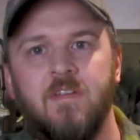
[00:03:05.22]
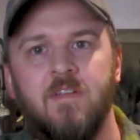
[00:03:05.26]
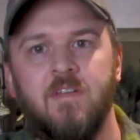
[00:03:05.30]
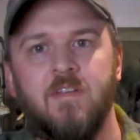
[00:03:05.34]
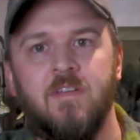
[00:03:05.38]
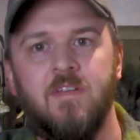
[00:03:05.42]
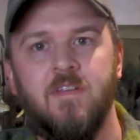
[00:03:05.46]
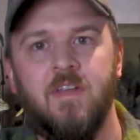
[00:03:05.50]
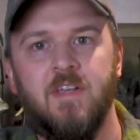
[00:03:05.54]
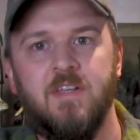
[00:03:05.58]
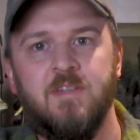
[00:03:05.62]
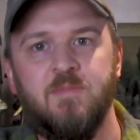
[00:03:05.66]

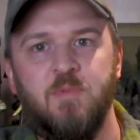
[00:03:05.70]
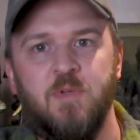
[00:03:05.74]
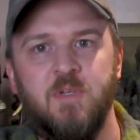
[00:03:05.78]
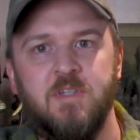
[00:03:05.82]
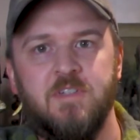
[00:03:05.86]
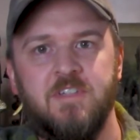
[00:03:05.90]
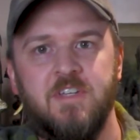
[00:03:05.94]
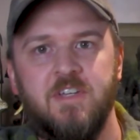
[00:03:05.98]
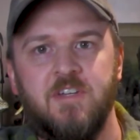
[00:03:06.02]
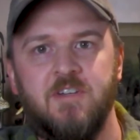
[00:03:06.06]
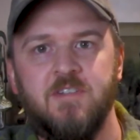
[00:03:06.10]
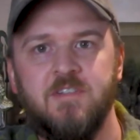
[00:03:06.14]
Next
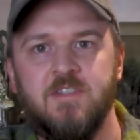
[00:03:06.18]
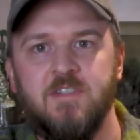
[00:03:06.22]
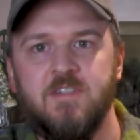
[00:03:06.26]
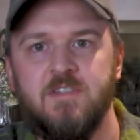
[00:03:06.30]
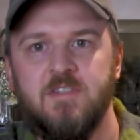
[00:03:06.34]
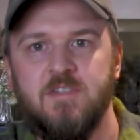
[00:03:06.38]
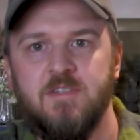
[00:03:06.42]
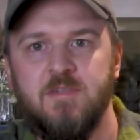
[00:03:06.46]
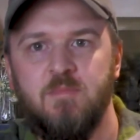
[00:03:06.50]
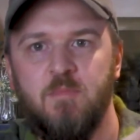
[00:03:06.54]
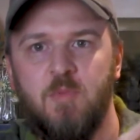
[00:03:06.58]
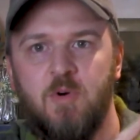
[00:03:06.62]
piece here is a
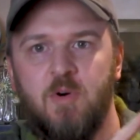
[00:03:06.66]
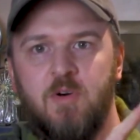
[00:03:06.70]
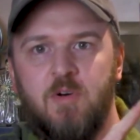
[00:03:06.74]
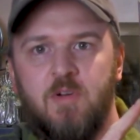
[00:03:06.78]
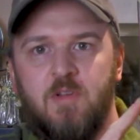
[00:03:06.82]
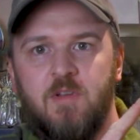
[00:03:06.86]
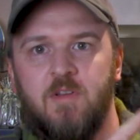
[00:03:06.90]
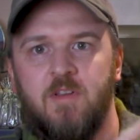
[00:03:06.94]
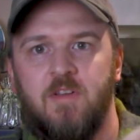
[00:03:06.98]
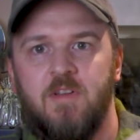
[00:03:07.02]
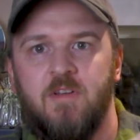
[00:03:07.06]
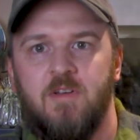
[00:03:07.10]

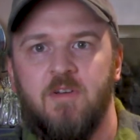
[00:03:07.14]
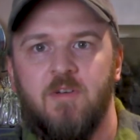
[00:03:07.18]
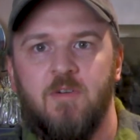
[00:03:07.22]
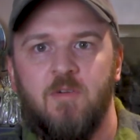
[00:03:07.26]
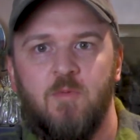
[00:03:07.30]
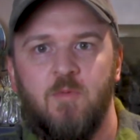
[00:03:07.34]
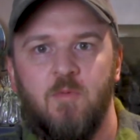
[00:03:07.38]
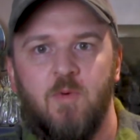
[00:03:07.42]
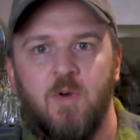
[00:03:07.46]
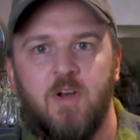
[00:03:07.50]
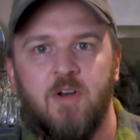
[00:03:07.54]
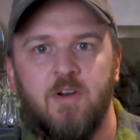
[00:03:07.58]
small
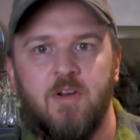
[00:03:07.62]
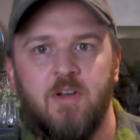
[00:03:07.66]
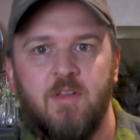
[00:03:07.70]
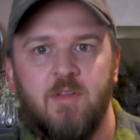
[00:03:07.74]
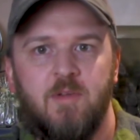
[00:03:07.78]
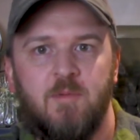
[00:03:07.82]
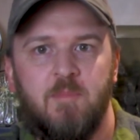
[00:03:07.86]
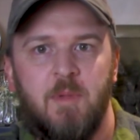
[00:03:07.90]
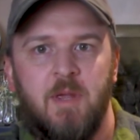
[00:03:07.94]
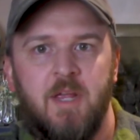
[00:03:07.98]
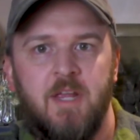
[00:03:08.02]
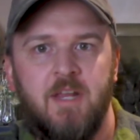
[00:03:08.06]

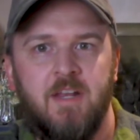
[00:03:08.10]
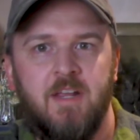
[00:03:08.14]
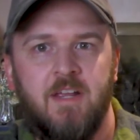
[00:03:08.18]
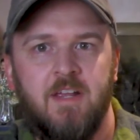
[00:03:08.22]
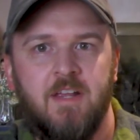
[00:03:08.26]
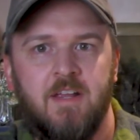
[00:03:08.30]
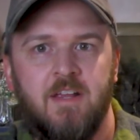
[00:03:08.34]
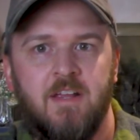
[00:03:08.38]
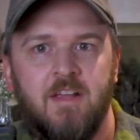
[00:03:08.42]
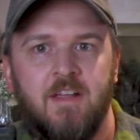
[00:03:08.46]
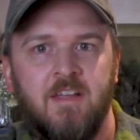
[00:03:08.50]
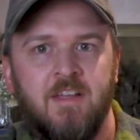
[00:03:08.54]
watercolor
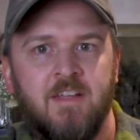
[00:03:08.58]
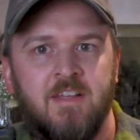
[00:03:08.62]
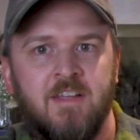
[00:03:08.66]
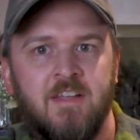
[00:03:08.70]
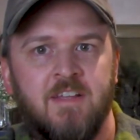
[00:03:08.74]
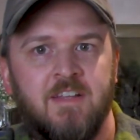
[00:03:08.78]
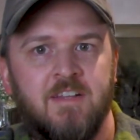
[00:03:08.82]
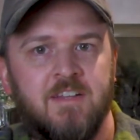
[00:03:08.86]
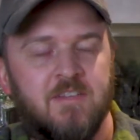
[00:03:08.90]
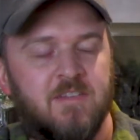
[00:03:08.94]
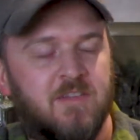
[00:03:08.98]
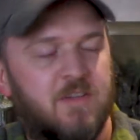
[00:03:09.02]
painting,
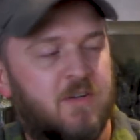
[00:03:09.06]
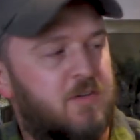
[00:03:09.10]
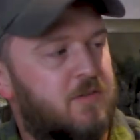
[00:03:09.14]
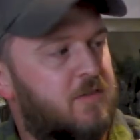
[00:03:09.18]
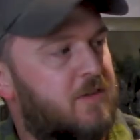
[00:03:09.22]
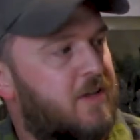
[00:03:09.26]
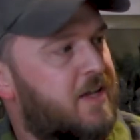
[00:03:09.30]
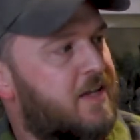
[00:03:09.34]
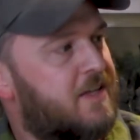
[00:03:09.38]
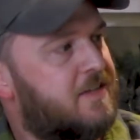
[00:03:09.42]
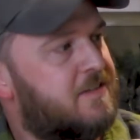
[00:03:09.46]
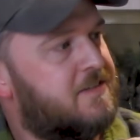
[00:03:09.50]
little
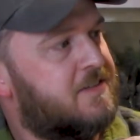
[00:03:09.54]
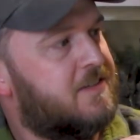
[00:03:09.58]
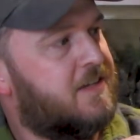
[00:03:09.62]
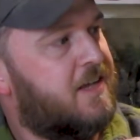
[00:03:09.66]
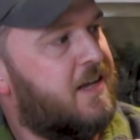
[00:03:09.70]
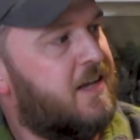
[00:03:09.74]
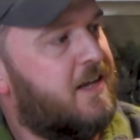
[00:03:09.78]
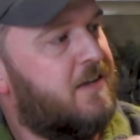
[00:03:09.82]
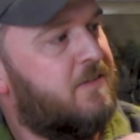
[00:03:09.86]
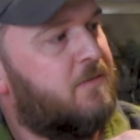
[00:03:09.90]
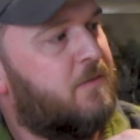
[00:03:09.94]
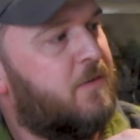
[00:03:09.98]

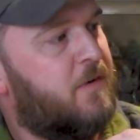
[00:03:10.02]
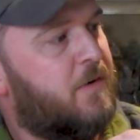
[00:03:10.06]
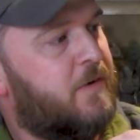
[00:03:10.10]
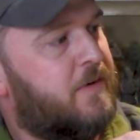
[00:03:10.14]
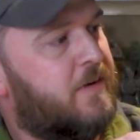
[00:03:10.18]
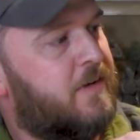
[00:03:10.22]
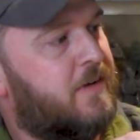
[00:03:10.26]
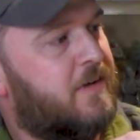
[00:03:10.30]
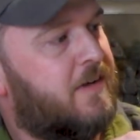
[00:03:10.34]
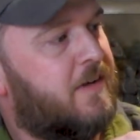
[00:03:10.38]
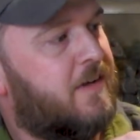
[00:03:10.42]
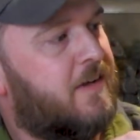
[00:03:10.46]
landscape.
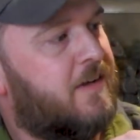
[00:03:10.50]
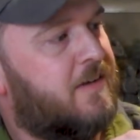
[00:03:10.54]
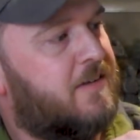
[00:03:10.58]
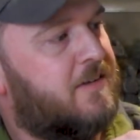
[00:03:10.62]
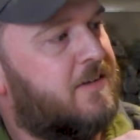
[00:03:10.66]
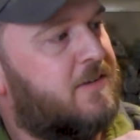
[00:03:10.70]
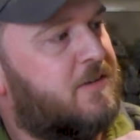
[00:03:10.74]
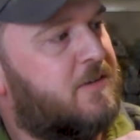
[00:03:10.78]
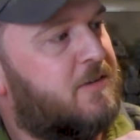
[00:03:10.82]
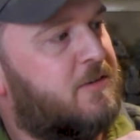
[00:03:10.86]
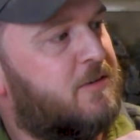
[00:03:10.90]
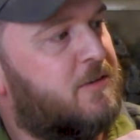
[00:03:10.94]

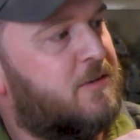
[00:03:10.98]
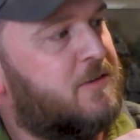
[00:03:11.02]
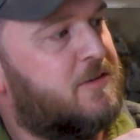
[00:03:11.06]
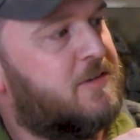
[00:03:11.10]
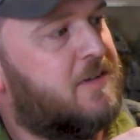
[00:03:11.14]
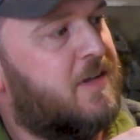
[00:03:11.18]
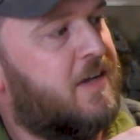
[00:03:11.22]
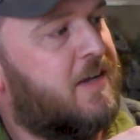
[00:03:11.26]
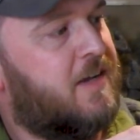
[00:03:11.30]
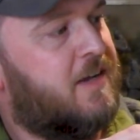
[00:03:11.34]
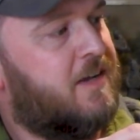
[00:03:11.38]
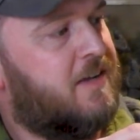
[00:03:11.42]
Looks
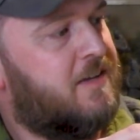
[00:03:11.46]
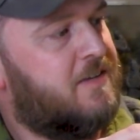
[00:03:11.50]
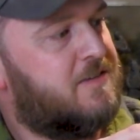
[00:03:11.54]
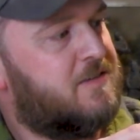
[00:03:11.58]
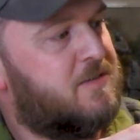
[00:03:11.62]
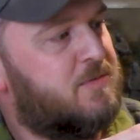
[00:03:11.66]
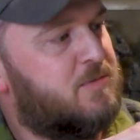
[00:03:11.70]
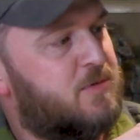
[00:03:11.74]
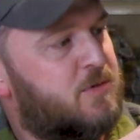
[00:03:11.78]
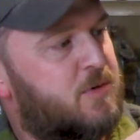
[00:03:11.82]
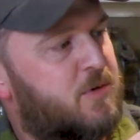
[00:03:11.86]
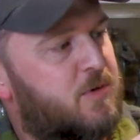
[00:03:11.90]
like
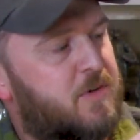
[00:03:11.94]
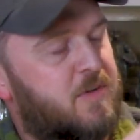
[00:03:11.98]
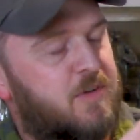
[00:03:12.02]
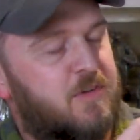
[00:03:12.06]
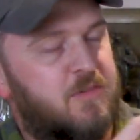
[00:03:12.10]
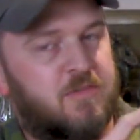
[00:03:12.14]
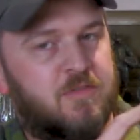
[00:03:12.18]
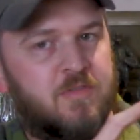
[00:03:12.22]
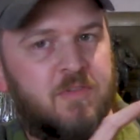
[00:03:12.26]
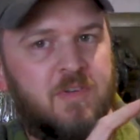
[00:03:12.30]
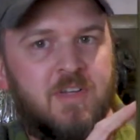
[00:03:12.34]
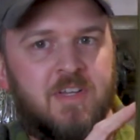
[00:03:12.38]
some sort
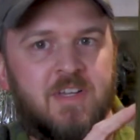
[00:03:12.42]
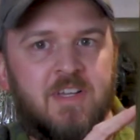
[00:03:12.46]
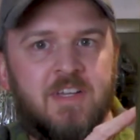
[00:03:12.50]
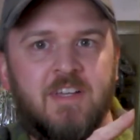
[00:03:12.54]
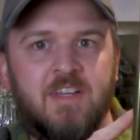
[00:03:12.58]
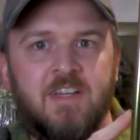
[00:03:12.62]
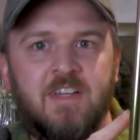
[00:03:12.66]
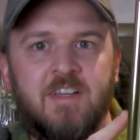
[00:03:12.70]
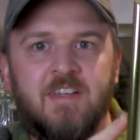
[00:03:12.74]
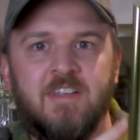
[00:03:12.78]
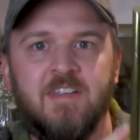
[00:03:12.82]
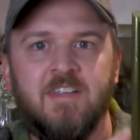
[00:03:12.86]
of
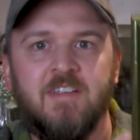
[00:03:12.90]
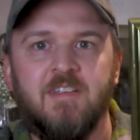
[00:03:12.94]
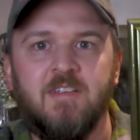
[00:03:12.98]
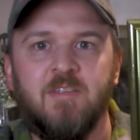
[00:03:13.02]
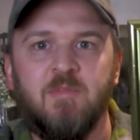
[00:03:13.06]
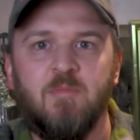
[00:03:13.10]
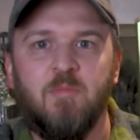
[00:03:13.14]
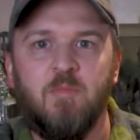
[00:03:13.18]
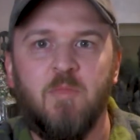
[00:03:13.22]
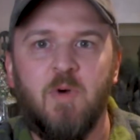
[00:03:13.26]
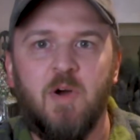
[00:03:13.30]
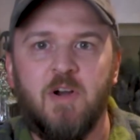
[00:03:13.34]

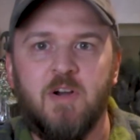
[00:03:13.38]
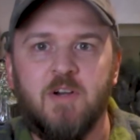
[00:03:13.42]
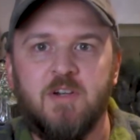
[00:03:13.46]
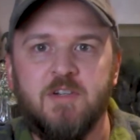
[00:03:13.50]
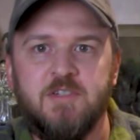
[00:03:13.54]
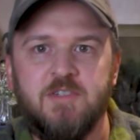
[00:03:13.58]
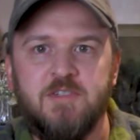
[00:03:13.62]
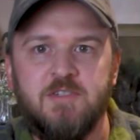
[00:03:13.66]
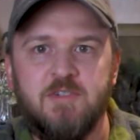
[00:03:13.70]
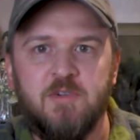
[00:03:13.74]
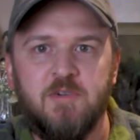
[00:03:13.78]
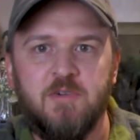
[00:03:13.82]

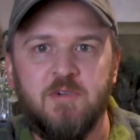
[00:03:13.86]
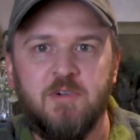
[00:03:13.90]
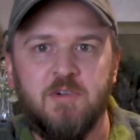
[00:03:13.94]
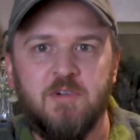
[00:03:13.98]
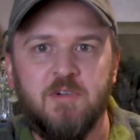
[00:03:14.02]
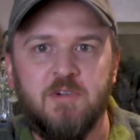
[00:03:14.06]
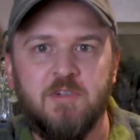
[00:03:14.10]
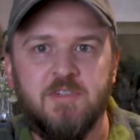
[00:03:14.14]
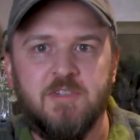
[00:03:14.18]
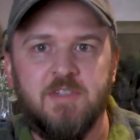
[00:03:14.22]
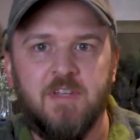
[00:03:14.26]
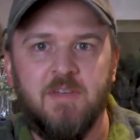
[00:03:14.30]
marsh
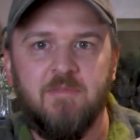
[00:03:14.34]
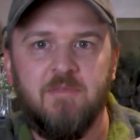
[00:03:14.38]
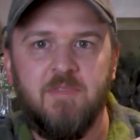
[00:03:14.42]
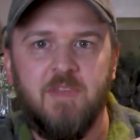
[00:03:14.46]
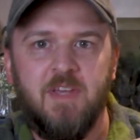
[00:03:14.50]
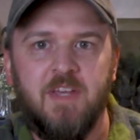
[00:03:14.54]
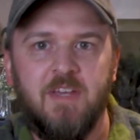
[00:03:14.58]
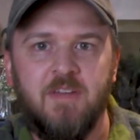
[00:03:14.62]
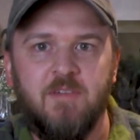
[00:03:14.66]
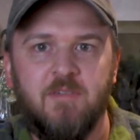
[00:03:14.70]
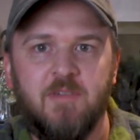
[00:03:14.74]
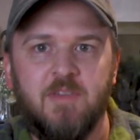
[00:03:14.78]
or
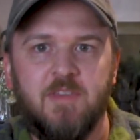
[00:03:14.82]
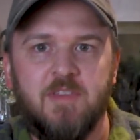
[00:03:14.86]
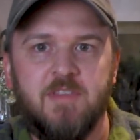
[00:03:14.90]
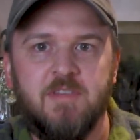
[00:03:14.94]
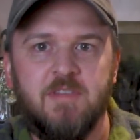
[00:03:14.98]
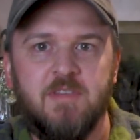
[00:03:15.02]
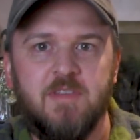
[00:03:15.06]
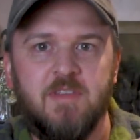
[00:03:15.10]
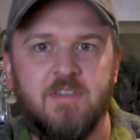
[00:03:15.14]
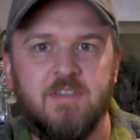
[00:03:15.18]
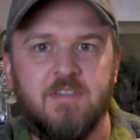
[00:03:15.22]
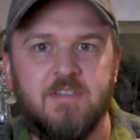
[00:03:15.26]
something
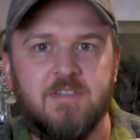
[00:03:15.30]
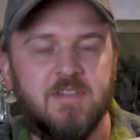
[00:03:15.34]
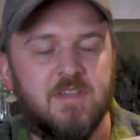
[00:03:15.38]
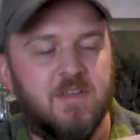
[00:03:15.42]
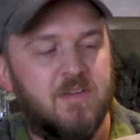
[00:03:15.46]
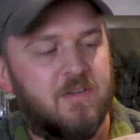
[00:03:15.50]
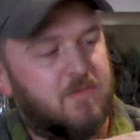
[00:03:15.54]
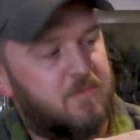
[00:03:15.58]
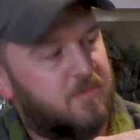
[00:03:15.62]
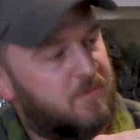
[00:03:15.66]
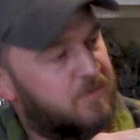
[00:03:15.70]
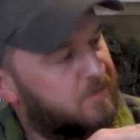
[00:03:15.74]
with
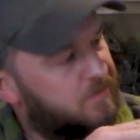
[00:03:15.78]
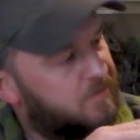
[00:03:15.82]
some